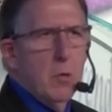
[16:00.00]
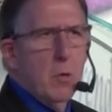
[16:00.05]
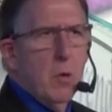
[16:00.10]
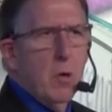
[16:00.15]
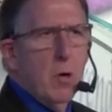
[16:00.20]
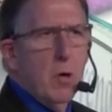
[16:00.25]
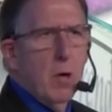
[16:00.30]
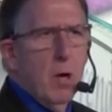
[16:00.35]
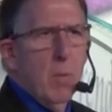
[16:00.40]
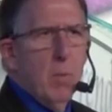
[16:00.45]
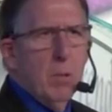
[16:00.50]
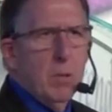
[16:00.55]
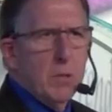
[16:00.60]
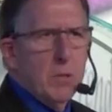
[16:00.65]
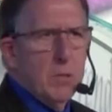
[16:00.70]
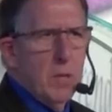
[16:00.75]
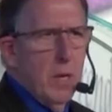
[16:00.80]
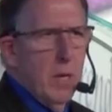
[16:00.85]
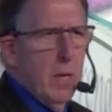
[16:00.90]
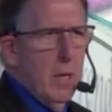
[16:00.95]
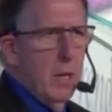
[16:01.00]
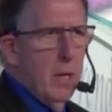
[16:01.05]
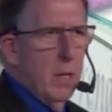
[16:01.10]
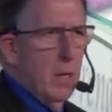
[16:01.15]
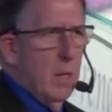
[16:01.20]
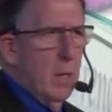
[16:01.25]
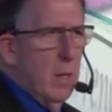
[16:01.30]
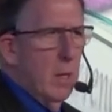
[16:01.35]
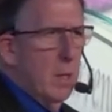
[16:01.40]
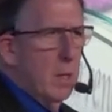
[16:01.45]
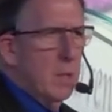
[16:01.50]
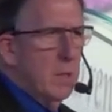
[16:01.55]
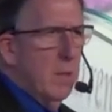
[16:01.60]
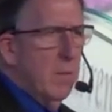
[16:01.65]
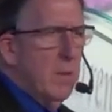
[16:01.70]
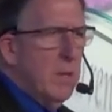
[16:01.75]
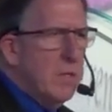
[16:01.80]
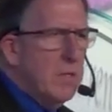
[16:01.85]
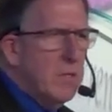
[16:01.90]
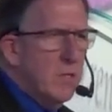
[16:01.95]
to accomplish that.
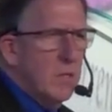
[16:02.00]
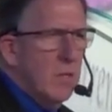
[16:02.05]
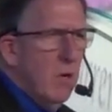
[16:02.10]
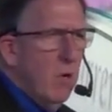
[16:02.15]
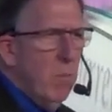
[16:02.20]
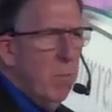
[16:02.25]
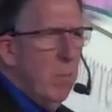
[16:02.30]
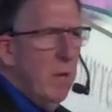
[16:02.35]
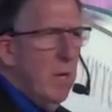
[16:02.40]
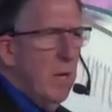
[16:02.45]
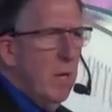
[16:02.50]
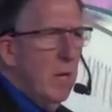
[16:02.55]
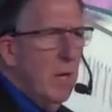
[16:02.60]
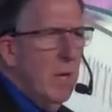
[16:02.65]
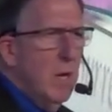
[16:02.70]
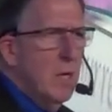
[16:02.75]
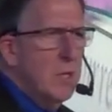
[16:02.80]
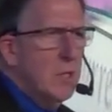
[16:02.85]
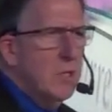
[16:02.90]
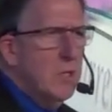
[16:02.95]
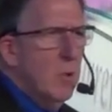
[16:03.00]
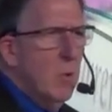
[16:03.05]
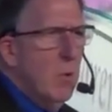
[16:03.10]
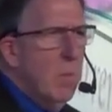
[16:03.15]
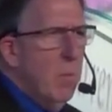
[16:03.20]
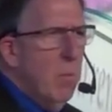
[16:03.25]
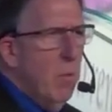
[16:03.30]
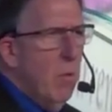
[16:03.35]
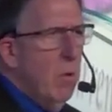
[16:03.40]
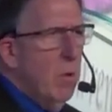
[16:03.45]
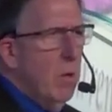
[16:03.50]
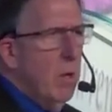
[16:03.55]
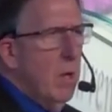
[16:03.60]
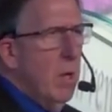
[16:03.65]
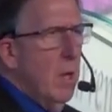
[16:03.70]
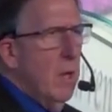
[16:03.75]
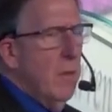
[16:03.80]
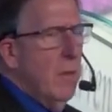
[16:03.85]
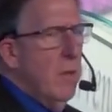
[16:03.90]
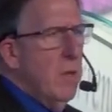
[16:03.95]
Something so big, so important,
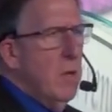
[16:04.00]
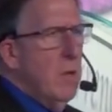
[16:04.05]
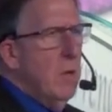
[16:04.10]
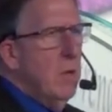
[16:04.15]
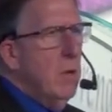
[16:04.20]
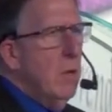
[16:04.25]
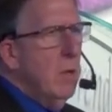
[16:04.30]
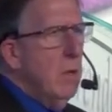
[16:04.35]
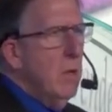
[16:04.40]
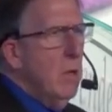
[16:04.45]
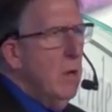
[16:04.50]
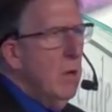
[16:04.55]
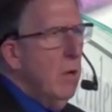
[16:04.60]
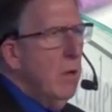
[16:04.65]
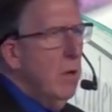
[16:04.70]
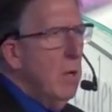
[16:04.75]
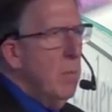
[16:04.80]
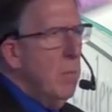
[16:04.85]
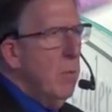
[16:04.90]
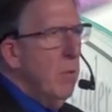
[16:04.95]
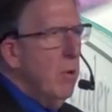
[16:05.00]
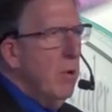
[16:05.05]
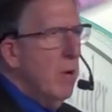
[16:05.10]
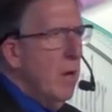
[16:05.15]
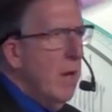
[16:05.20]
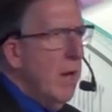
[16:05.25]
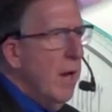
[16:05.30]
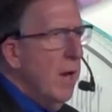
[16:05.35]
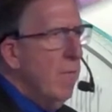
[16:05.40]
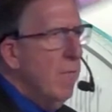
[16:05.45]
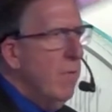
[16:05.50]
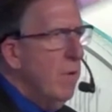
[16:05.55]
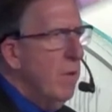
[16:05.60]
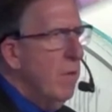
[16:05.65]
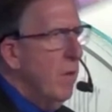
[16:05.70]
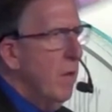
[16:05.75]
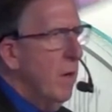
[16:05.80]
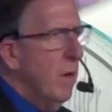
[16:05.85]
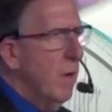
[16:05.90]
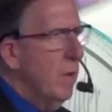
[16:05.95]
that you'd literally put
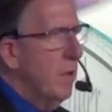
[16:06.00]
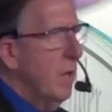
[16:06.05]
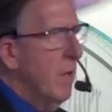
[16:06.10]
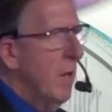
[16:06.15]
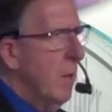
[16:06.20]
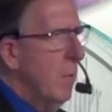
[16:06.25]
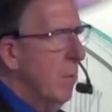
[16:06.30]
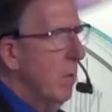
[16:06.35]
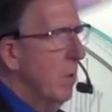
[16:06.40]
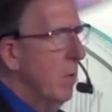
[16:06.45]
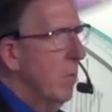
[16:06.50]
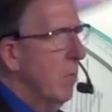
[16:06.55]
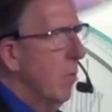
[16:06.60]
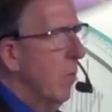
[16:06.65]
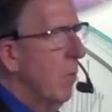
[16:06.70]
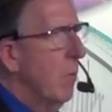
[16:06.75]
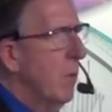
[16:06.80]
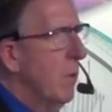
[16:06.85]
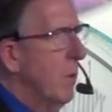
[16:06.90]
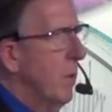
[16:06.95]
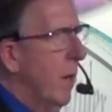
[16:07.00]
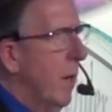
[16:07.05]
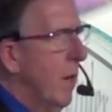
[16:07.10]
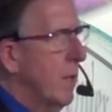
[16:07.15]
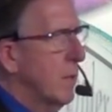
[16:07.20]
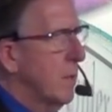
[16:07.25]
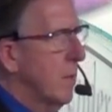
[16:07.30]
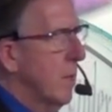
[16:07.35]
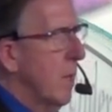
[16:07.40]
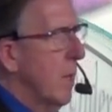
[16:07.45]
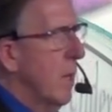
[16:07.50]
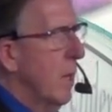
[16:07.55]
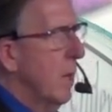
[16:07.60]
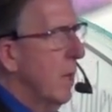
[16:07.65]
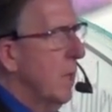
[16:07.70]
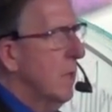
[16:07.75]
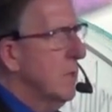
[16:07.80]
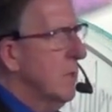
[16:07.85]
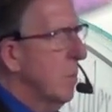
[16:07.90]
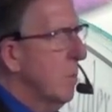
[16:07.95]
everything on the table and roll the dice
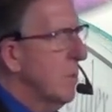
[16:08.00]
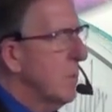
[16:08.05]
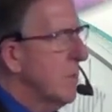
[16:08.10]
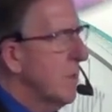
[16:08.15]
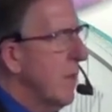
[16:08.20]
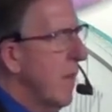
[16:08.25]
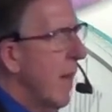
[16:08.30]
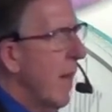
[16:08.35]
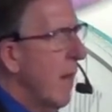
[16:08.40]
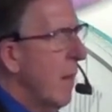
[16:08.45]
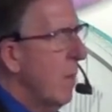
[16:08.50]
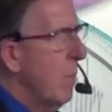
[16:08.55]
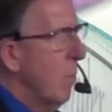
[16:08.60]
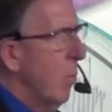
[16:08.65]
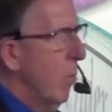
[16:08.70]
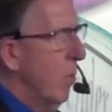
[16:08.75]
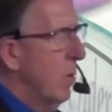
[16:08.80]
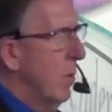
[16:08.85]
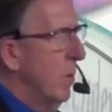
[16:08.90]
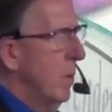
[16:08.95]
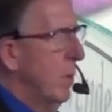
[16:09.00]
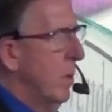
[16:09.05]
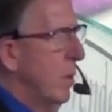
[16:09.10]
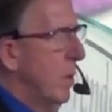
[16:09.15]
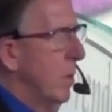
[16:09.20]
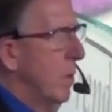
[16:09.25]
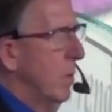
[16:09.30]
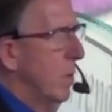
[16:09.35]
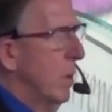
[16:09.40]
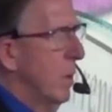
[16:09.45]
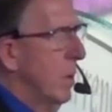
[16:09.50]
because it was that important to you.